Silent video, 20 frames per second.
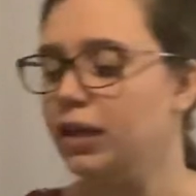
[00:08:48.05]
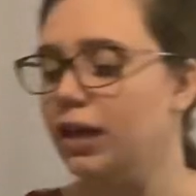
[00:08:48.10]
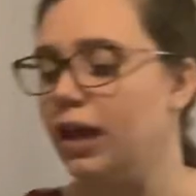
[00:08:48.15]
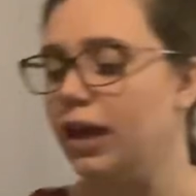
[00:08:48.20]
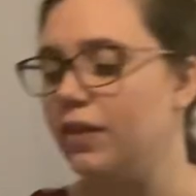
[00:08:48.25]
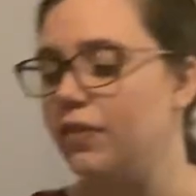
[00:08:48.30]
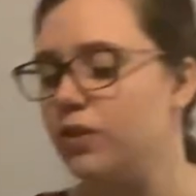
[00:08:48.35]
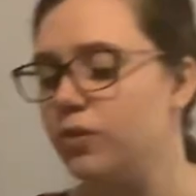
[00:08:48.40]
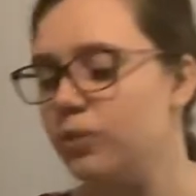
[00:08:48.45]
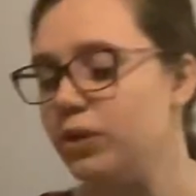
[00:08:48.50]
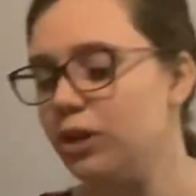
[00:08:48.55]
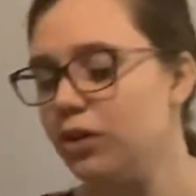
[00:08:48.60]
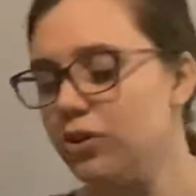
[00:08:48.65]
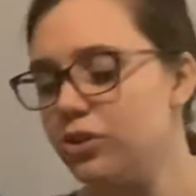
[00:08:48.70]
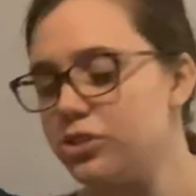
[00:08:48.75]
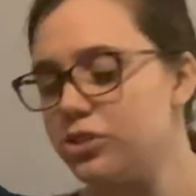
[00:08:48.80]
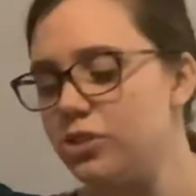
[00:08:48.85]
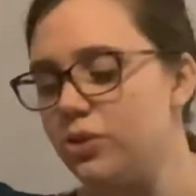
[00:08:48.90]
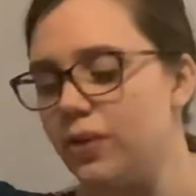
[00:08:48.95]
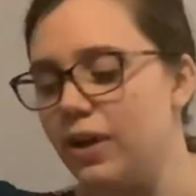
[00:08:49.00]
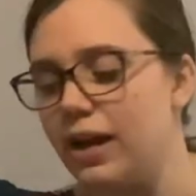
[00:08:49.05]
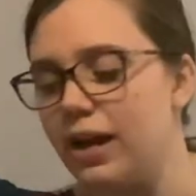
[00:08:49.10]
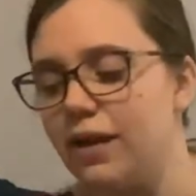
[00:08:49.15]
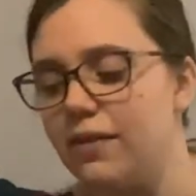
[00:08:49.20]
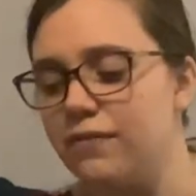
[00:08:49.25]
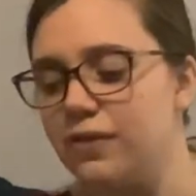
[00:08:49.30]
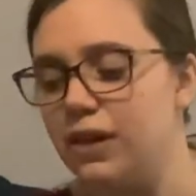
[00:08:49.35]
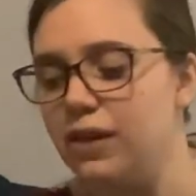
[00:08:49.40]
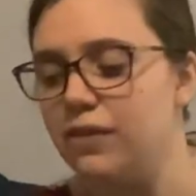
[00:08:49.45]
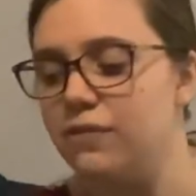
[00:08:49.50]
And then we also
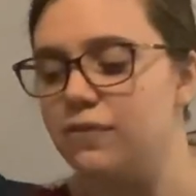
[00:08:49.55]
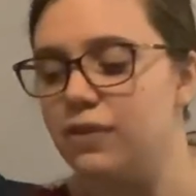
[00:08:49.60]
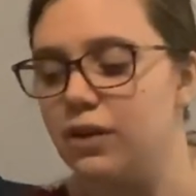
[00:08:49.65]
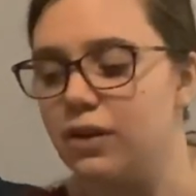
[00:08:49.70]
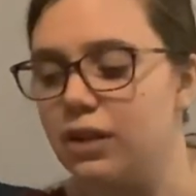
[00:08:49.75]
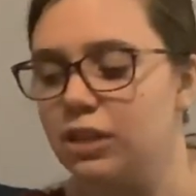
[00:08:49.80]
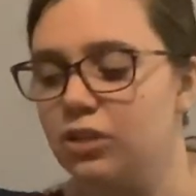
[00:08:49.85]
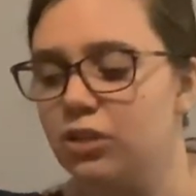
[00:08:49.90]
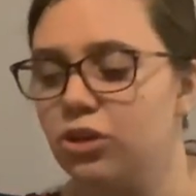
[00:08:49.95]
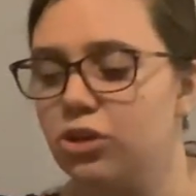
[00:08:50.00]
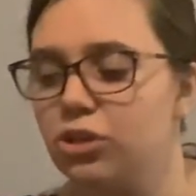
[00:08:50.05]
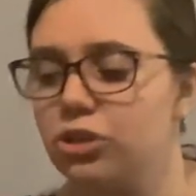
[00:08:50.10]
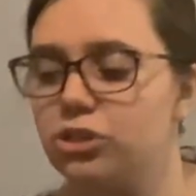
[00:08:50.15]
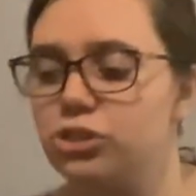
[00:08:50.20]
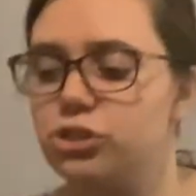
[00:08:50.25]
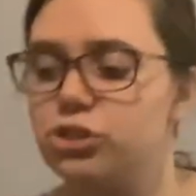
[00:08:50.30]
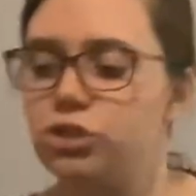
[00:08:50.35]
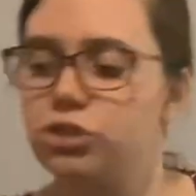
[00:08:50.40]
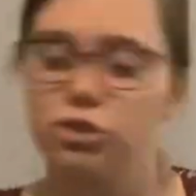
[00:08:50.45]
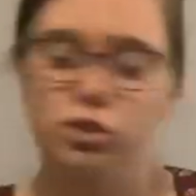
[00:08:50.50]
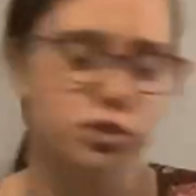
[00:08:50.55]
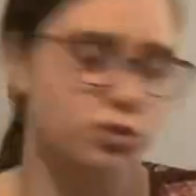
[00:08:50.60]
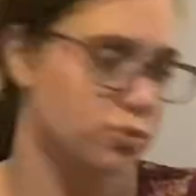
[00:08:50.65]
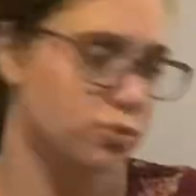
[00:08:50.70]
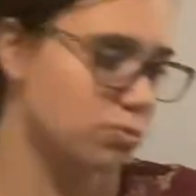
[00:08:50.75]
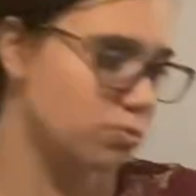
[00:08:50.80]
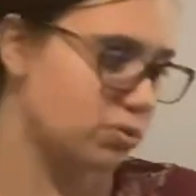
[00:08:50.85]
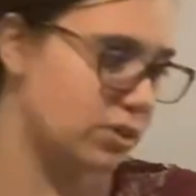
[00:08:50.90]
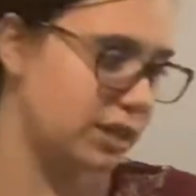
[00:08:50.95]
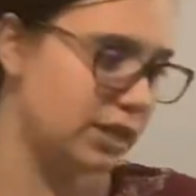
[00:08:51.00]
have a very large
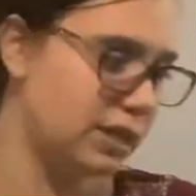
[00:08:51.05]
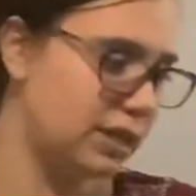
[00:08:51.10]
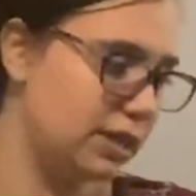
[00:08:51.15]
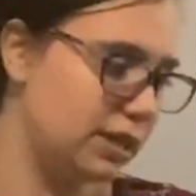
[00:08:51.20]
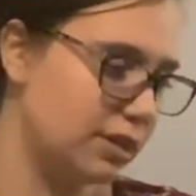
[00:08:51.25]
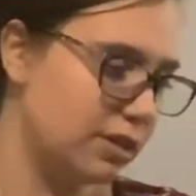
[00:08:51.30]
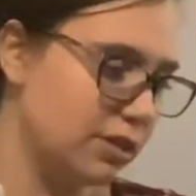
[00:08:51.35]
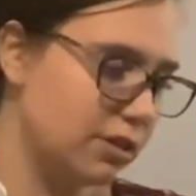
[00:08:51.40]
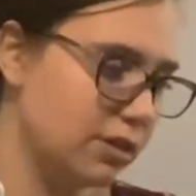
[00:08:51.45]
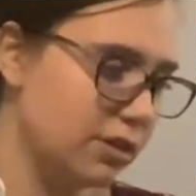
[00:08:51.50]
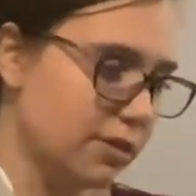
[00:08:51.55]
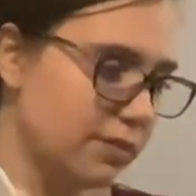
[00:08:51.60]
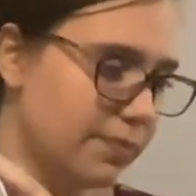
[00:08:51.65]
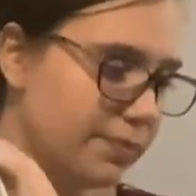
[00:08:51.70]
tree here.